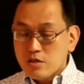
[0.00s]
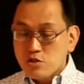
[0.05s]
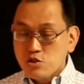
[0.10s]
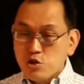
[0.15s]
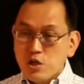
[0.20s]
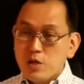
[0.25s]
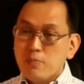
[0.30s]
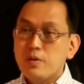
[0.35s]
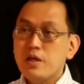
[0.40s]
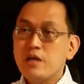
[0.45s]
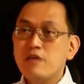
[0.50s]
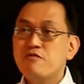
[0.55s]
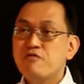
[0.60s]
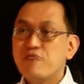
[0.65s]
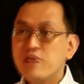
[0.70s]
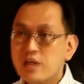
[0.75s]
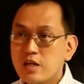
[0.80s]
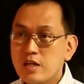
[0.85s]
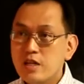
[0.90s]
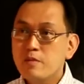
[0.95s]
Should it be
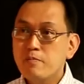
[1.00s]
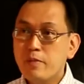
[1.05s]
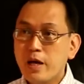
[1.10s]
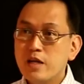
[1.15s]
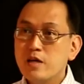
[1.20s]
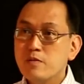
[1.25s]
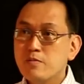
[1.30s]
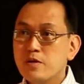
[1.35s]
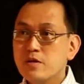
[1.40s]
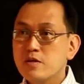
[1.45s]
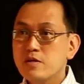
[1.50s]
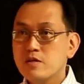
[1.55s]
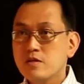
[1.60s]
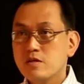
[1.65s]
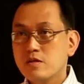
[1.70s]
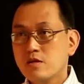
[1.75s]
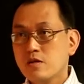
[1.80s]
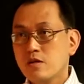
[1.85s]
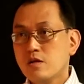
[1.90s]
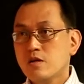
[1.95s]
infinitely malleable?
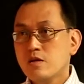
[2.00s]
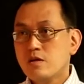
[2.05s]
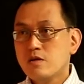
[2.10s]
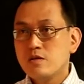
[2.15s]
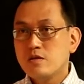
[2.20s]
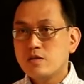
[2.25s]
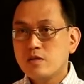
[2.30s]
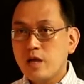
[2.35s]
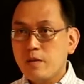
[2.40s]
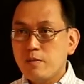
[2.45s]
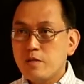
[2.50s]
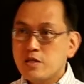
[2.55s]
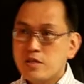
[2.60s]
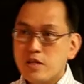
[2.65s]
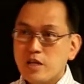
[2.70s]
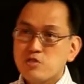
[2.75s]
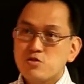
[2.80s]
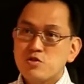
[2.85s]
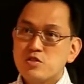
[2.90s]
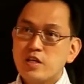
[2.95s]

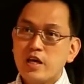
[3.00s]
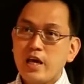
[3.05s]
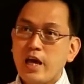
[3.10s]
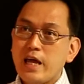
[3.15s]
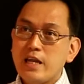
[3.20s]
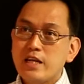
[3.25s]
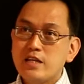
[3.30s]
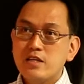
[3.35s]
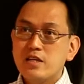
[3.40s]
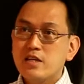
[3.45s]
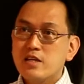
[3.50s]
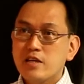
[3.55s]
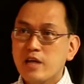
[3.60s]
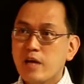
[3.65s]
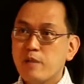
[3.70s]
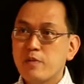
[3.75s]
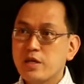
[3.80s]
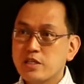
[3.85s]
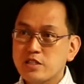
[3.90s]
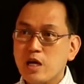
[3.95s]
That's to say anything
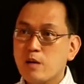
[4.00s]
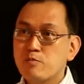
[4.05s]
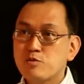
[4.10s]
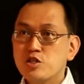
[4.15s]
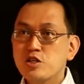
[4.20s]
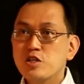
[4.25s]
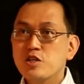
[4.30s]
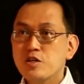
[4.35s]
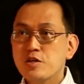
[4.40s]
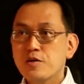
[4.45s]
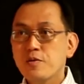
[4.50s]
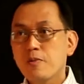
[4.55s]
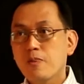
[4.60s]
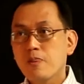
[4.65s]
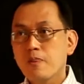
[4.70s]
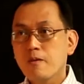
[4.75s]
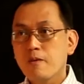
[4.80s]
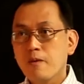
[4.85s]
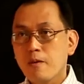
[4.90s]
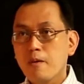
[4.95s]
can be sculpture,
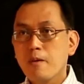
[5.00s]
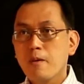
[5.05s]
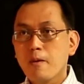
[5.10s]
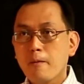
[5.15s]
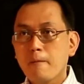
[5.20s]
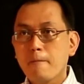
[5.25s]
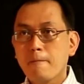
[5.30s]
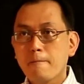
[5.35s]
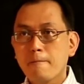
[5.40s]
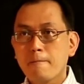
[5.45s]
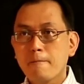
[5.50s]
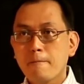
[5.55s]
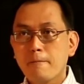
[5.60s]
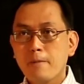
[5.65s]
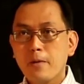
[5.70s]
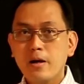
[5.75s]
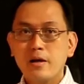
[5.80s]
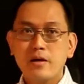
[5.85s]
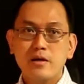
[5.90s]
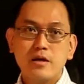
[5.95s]

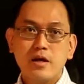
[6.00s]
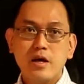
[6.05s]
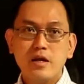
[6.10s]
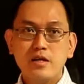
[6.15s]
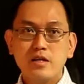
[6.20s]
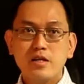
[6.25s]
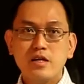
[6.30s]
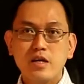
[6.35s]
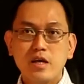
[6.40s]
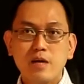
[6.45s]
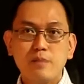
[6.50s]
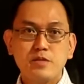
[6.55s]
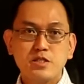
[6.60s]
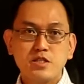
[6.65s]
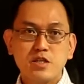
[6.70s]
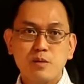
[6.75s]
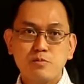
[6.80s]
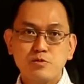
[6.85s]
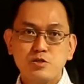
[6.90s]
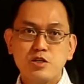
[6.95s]
right? Anything can be
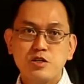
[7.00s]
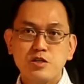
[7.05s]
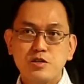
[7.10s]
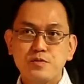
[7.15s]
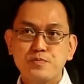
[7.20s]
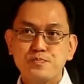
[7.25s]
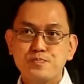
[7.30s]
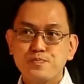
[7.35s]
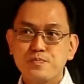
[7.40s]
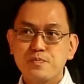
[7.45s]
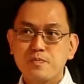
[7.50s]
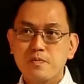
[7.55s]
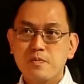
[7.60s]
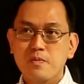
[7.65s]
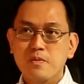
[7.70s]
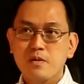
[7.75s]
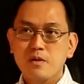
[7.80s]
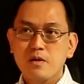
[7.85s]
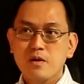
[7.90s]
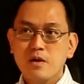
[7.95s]
sculpture,
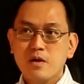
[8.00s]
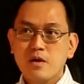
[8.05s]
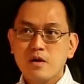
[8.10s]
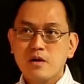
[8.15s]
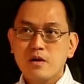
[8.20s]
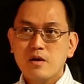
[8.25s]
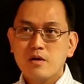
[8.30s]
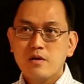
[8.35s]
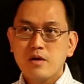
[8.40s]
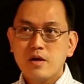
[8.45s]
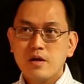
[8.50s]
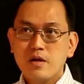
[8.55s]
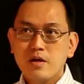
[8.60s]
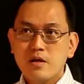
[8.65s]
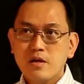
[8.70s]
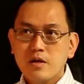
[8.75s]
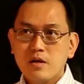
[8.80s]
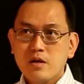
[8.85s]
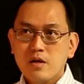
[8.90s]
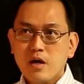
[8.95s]
right?
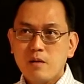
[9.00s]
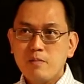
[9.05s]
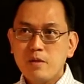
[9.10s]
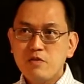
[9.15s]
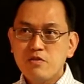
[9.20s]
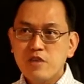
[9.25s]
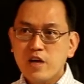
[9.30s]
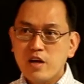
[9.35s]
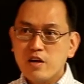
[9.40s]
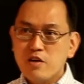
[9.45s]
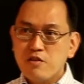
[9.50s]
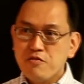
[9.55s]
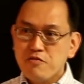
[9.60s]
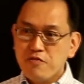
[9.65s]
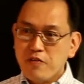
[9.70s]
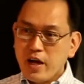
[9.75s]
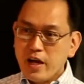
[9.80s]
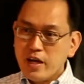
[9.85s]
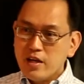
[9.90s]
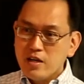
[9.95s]
If you cannot
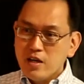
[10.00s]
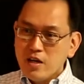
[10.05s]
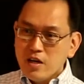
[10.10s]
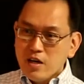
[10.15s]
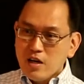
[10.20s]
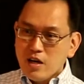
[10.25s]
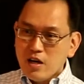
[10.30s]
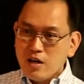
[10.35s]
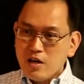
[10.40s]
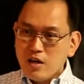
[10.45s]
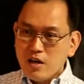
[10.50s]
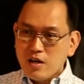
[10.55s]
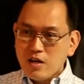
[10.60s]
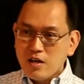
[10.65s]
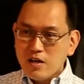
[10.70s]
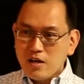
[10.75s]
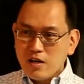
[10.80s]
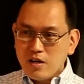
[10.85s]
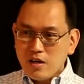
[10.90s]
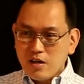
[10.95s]
find an
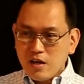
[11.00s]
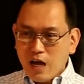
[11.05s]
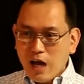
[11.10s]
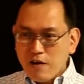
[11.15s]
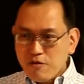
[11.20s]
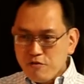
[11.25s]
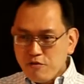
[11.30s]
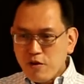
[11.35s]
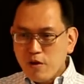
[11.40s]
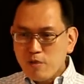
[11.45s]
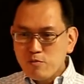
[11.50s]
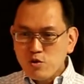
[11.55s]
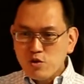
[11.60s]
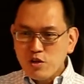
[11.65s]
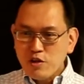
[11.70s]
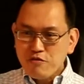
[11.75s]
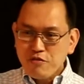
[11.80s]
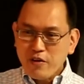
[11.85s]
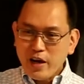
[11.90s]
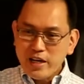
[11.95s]
art form
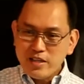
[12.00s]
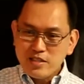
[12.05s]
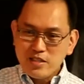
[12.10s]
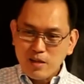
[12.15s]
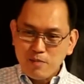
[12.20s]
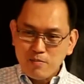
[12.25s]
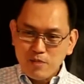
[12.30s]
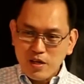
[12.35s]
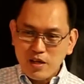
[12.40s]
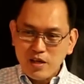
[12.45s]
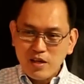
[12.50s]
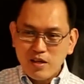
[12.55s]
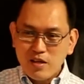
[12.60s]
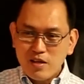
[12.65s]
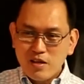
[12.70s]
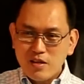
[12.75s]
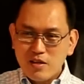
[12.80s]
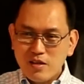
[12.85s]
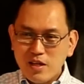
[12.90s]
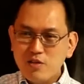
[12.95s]
to define something,
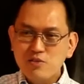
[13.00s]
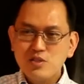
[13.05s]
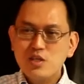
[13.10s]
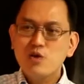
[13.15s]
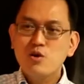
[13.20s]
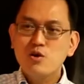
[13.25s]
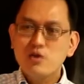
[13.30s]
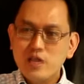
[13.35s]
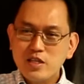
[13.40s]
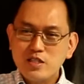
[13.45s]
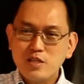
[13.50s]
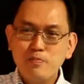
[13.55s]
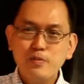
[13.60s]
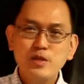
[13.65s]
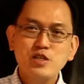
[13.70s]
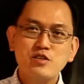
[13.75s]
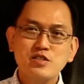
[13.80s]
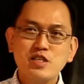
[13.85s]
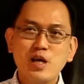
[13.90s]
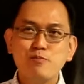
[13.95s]
then you say, oh, that's a
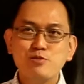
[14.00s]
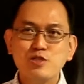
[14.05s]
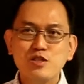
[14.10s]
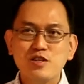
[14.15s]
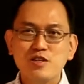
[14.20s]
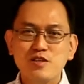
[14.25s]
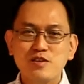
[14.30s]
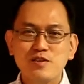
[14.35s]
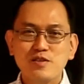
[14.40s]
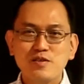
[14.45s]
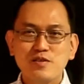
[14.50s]
piece of sculpture,